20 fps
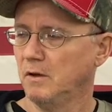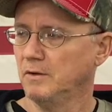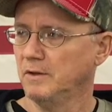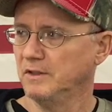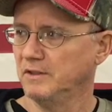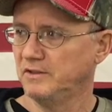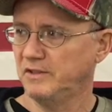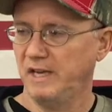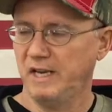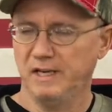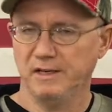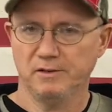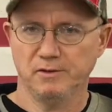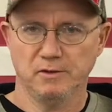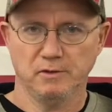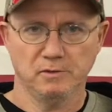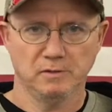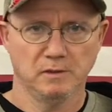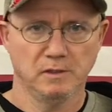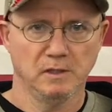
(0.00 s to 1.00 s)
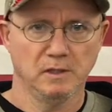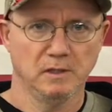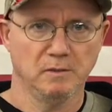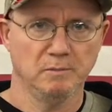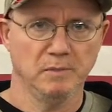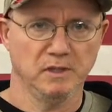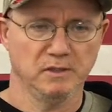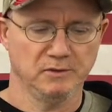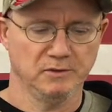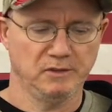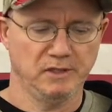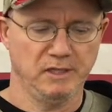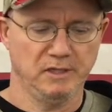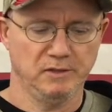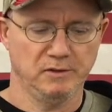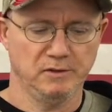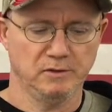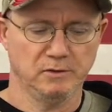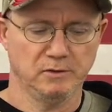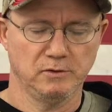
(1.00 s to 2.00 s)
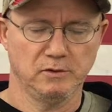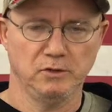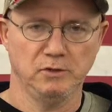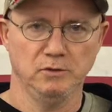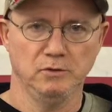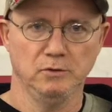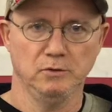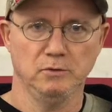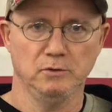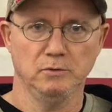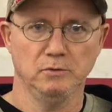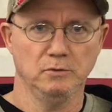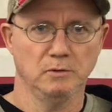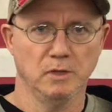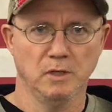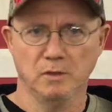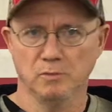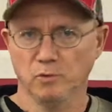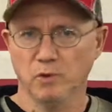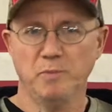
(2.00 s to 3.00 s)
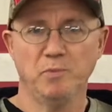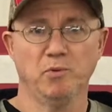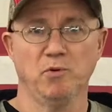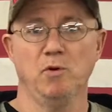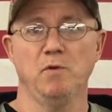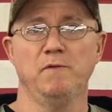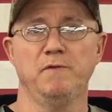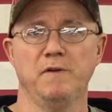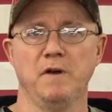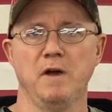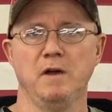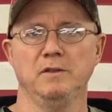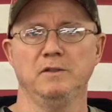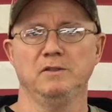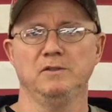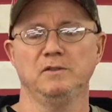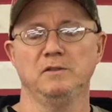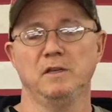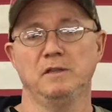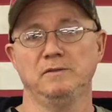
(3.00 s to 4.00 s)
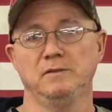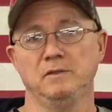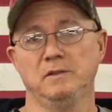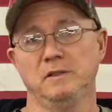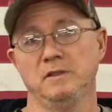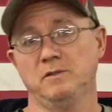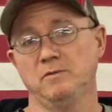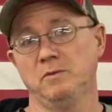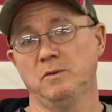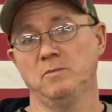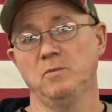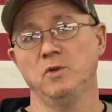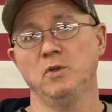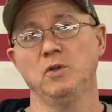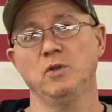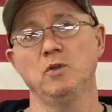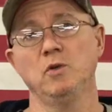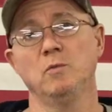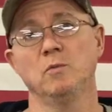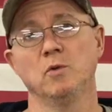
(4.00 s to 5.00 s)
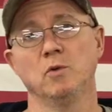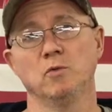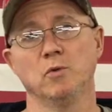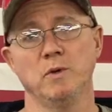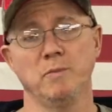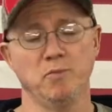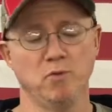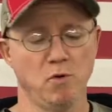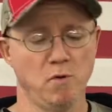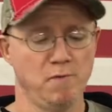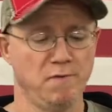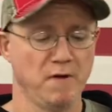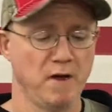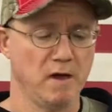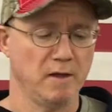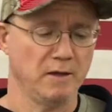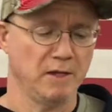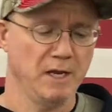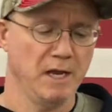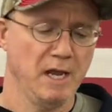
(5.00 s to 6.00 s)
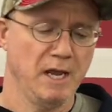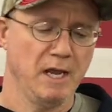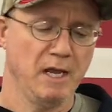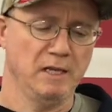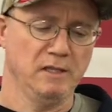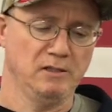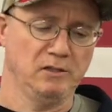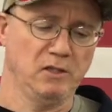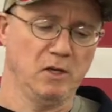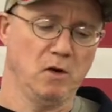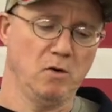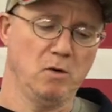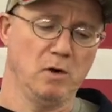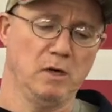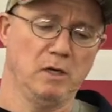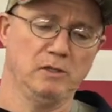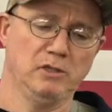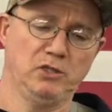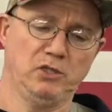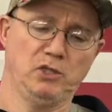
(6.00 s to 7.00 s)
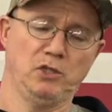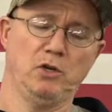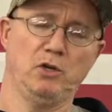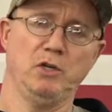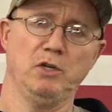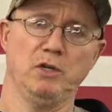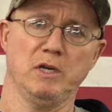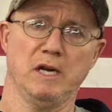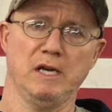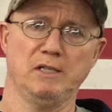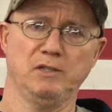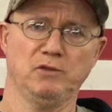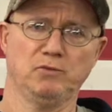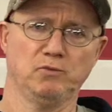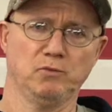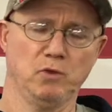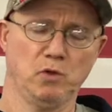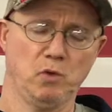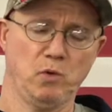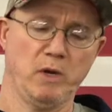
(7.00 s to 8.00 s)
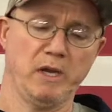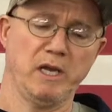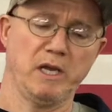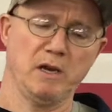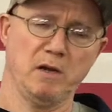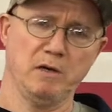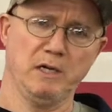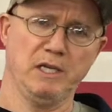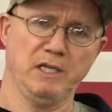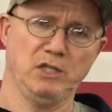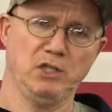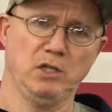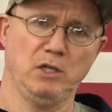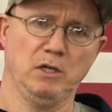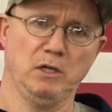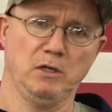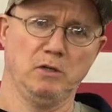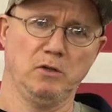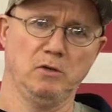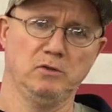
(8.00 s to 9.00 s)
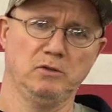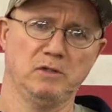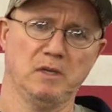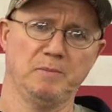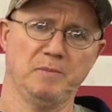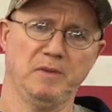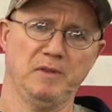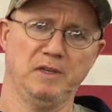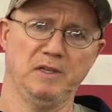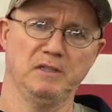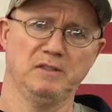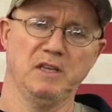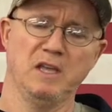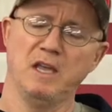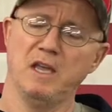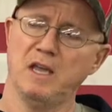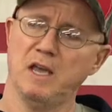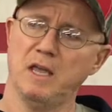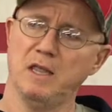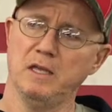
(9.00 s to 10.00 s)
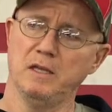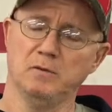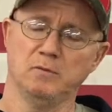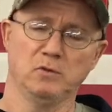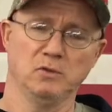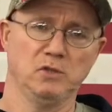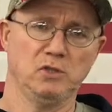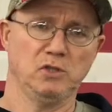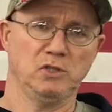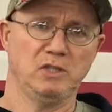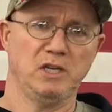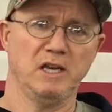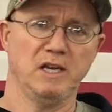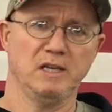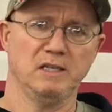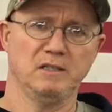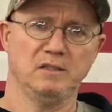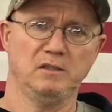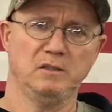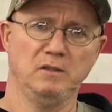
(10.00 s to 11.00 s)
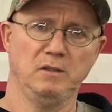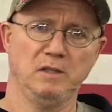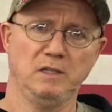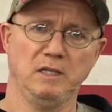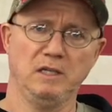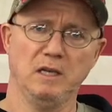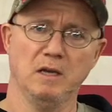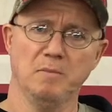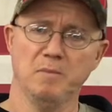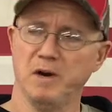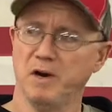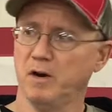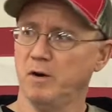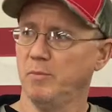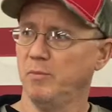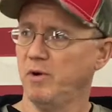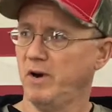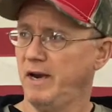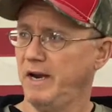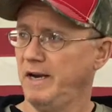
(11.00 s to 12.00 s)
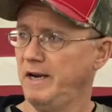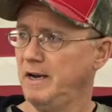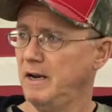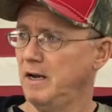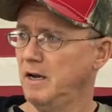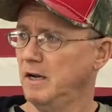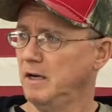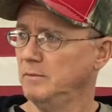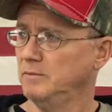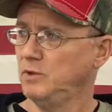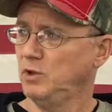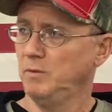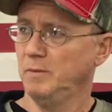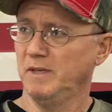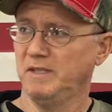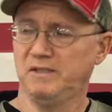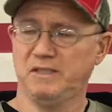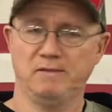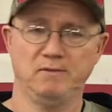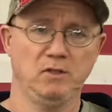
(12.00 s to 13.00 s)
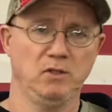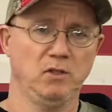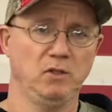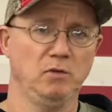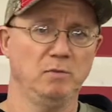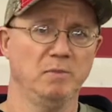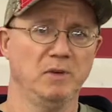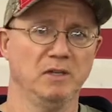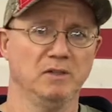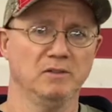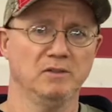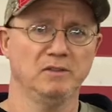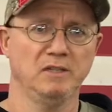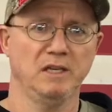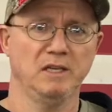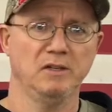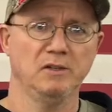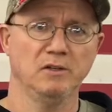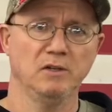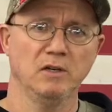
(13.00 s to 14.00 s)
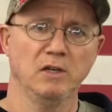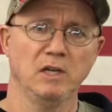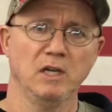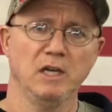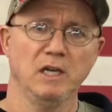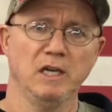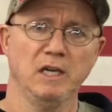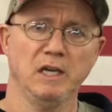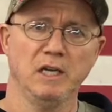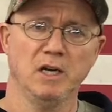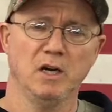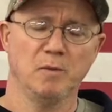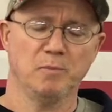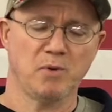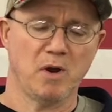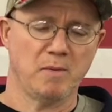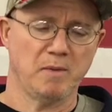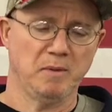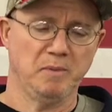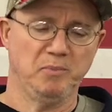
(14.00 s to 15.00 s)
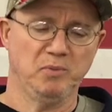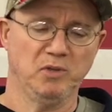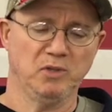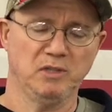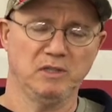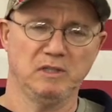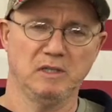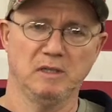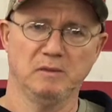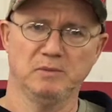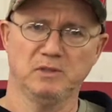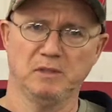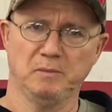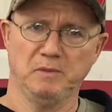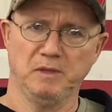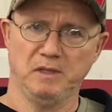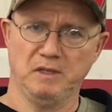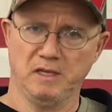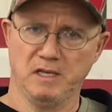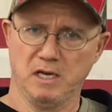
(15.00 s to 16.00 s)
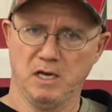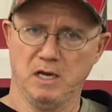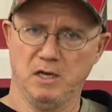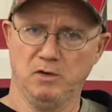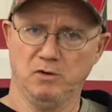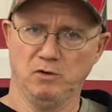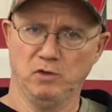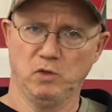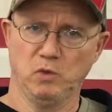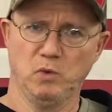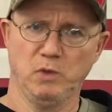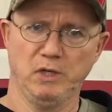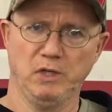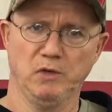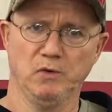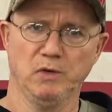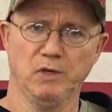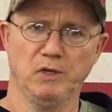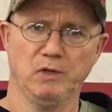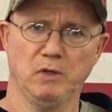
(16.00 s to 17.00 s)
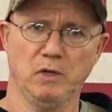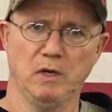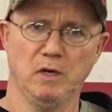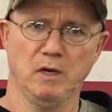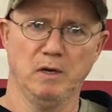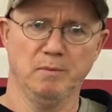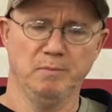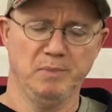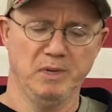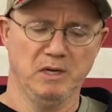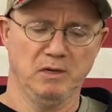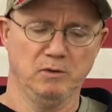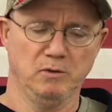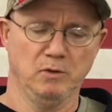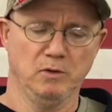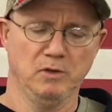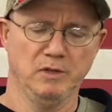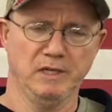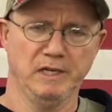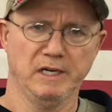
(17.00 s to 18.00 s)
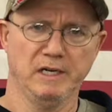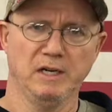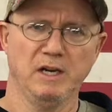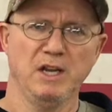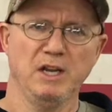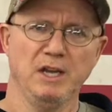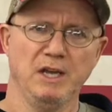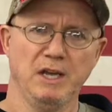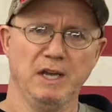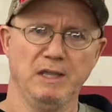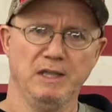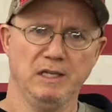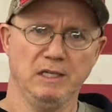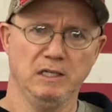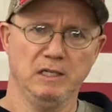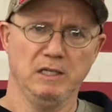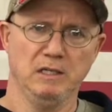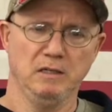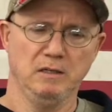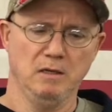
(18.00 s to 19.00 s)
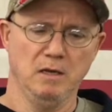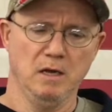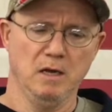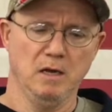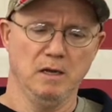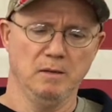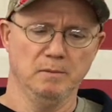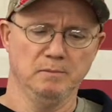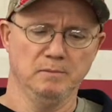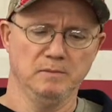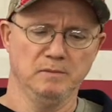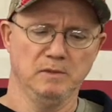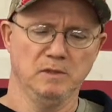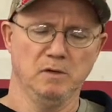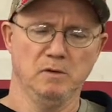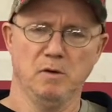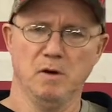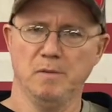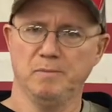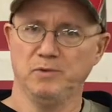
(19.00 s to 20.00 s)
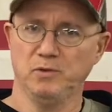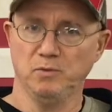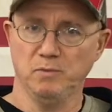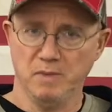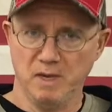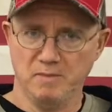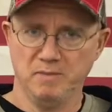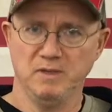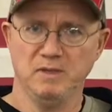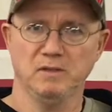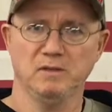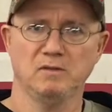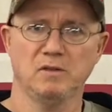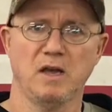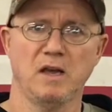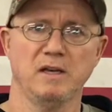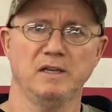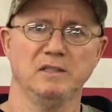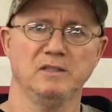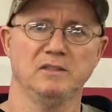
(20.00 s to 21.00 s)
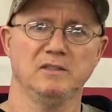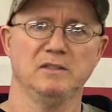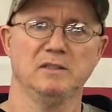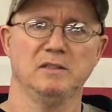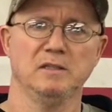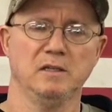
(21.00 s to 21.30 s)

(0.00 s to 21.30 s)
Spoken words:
sander, belt sander, to reprofile this knife. So that's what I'm going to do. I'm going to reprofile it. And so I'll just show you guys real quick, and I'll get you a close-up of this. And then we'll just take it to the Ameribraid 2x72 belt sander. And I'll probably put something like 120 grit belt on there, and then go up to maybe as high as